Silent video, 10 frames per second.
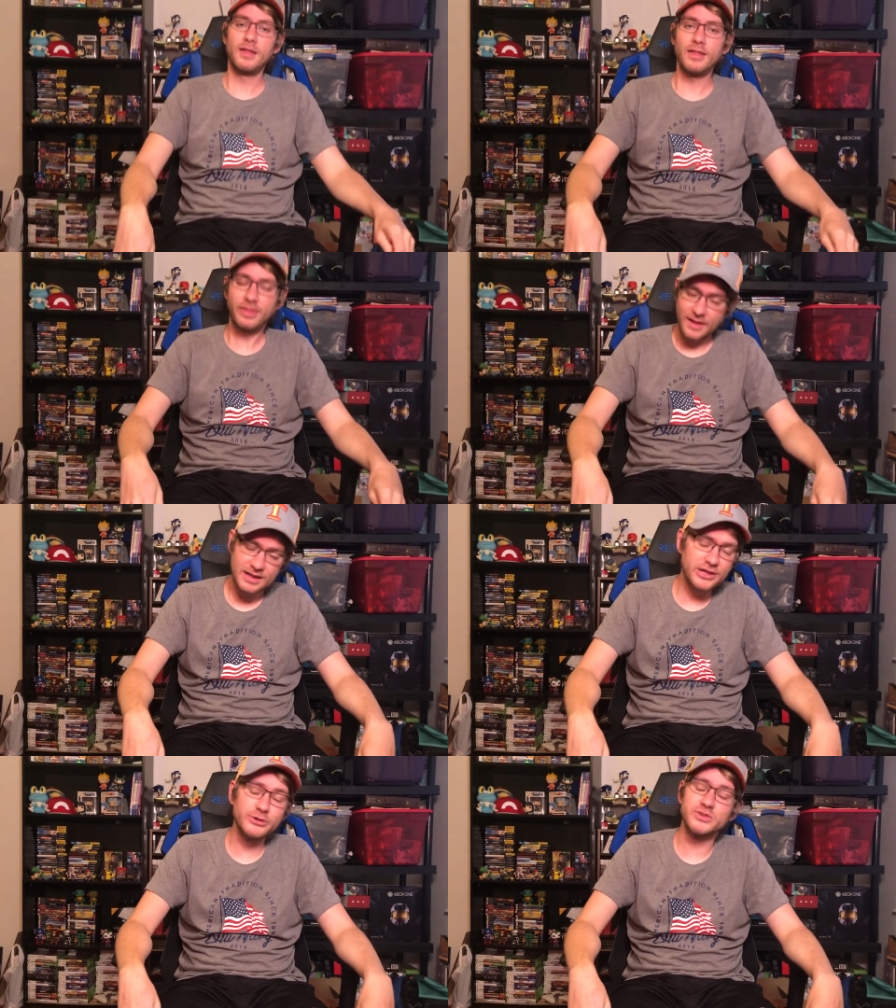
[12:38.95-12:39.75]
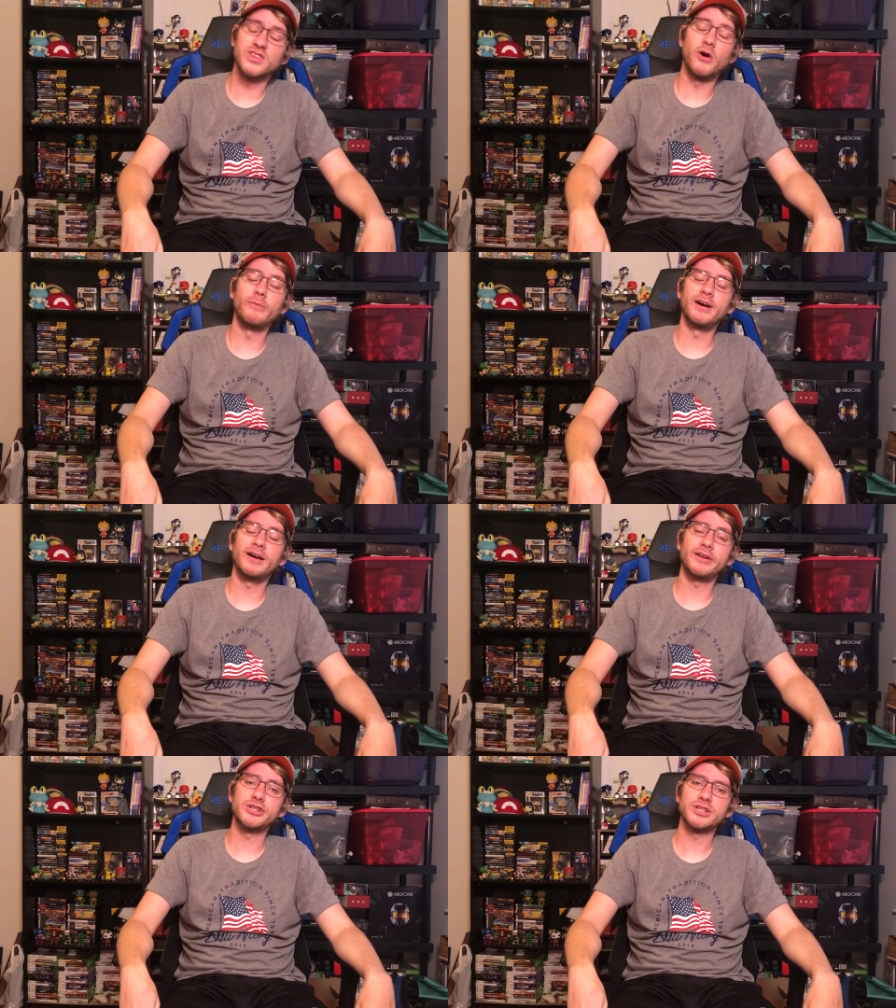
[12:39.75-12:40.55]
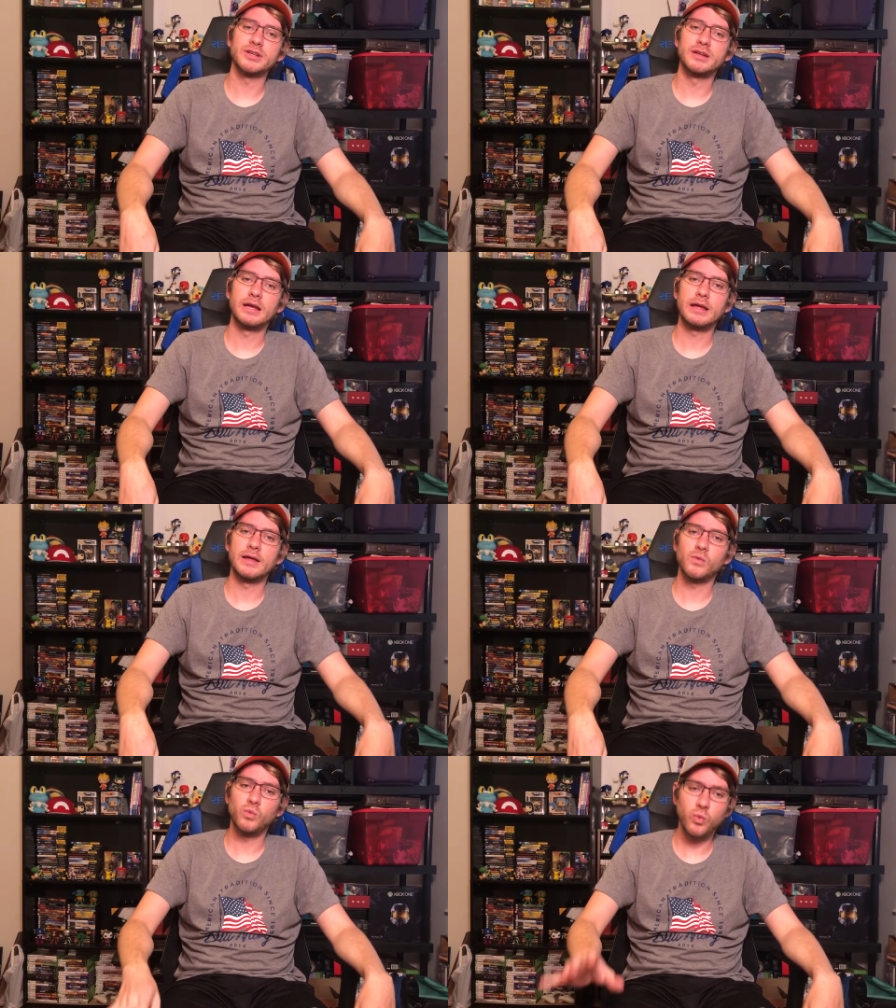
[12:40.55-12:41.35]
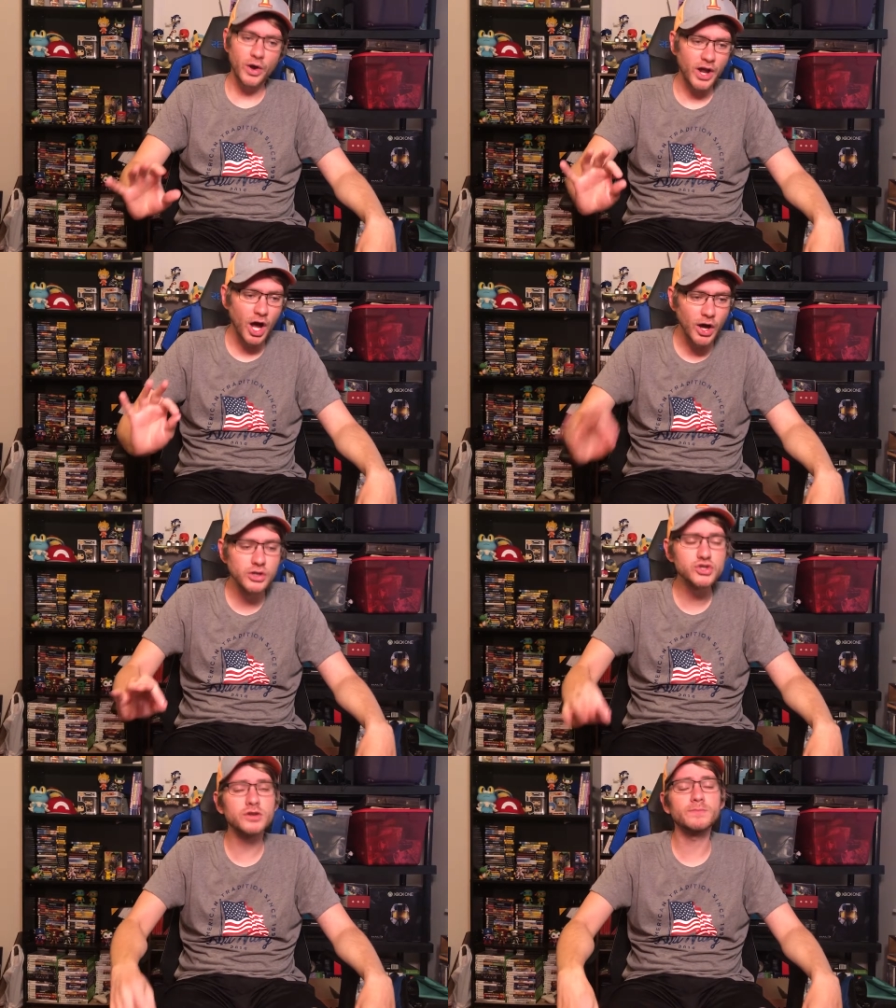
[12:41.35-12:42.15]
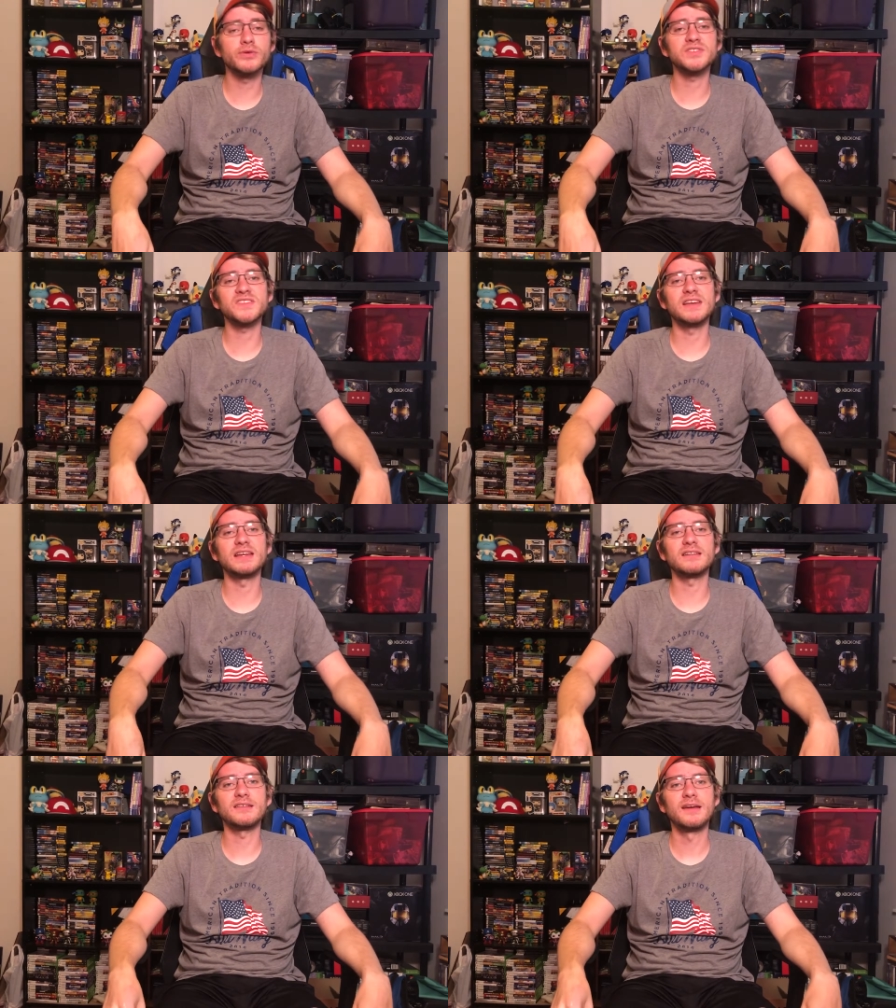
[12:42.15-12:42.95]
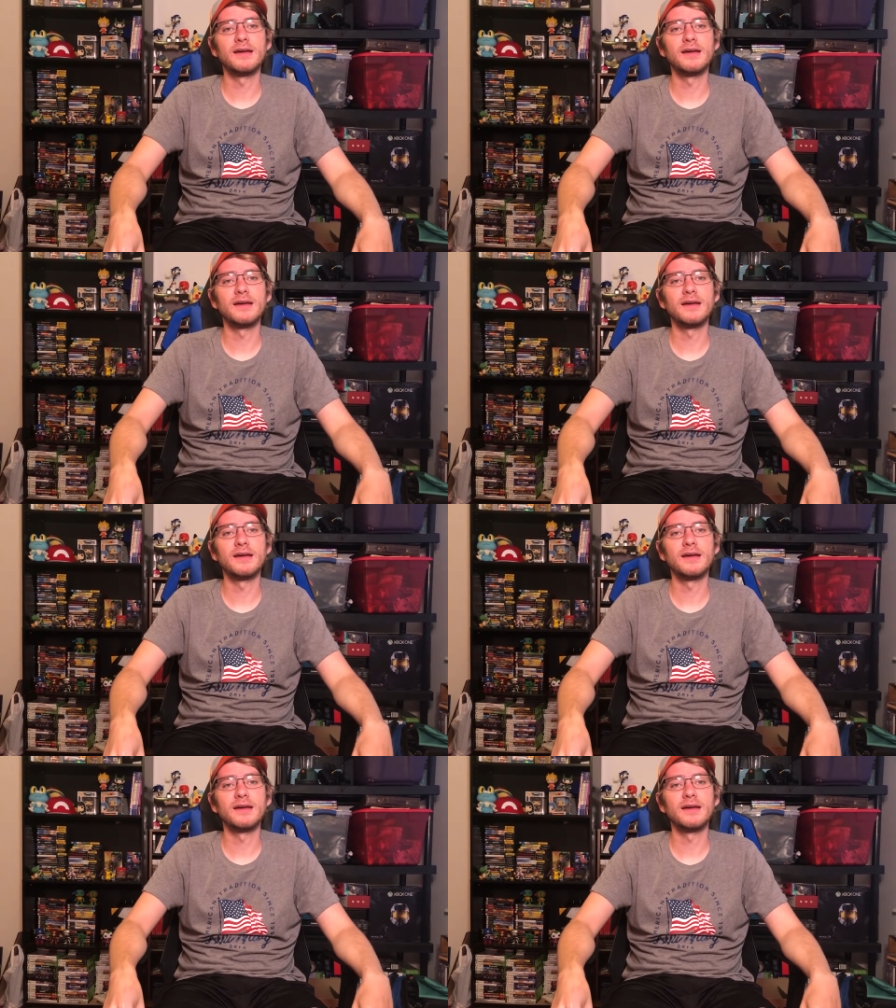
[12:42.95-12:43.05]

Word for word: Thank you so much. one hundred percent.